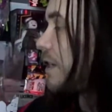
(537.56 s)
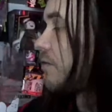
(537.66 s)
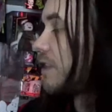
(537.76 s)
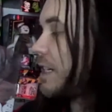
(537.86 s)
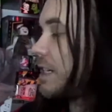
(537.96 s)
are
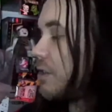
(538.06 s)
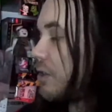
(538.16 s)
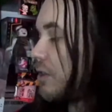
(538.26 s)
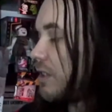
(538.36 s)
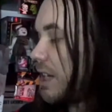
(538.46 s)
really
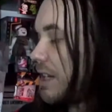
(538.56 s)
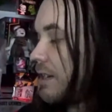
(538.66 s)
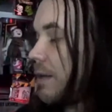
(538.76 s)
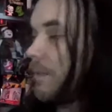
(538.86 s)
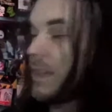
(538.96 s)
good,
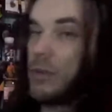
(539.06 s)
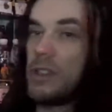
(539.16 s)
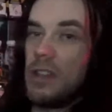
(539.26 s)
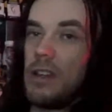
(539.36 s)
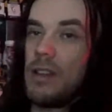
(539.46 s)
and if we
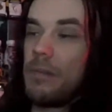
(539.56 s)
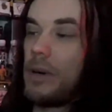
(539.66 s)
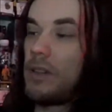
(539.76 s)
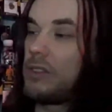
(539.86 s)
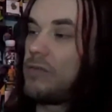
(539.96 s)
turn the
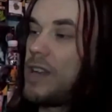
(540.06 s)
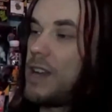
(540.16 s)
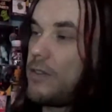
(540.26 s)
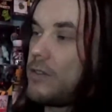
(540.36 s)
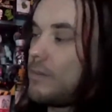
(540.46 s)
box
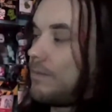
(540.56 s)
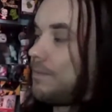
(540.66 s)
around,